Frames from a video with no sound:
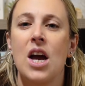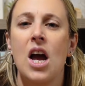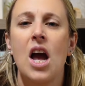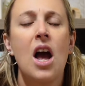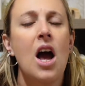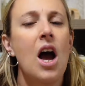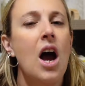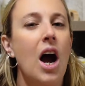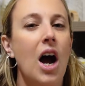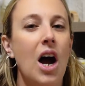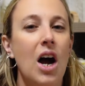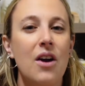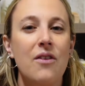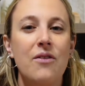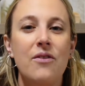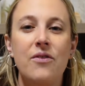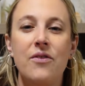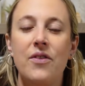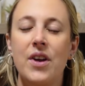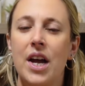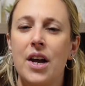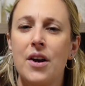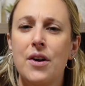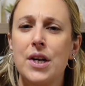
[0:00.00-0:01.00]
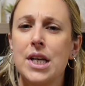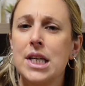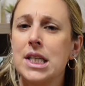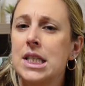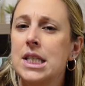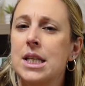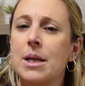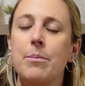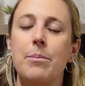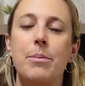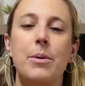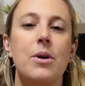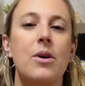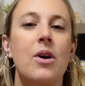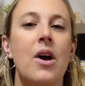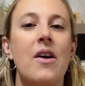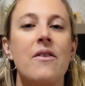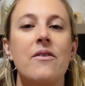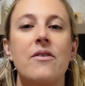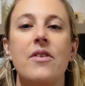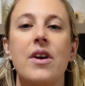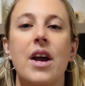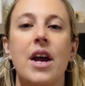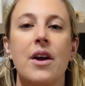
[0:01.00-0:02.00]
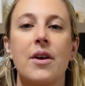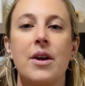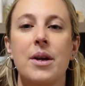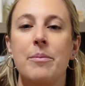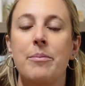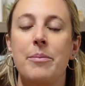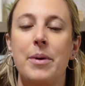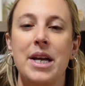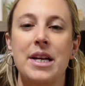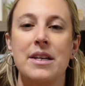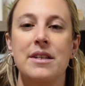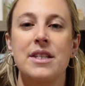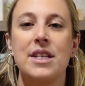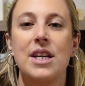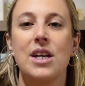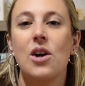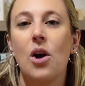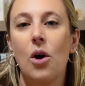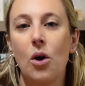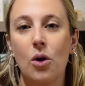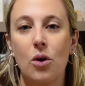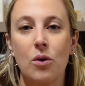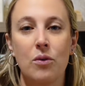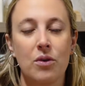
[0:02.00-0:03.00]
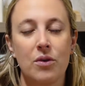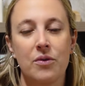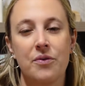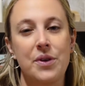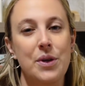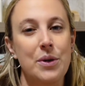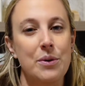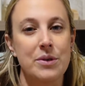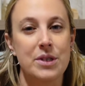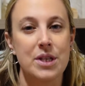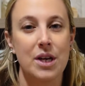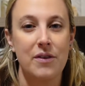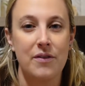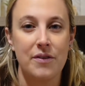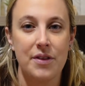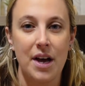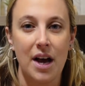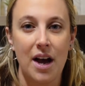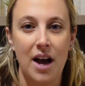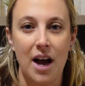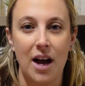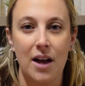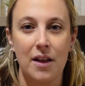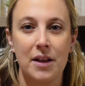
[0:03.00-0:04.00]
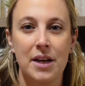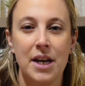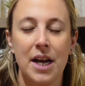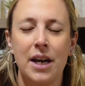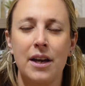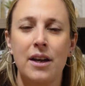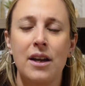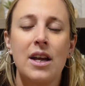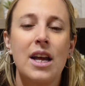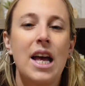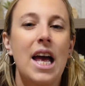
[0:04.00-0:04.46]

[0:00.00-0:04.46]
are very simple, very basic overviews of the holiday,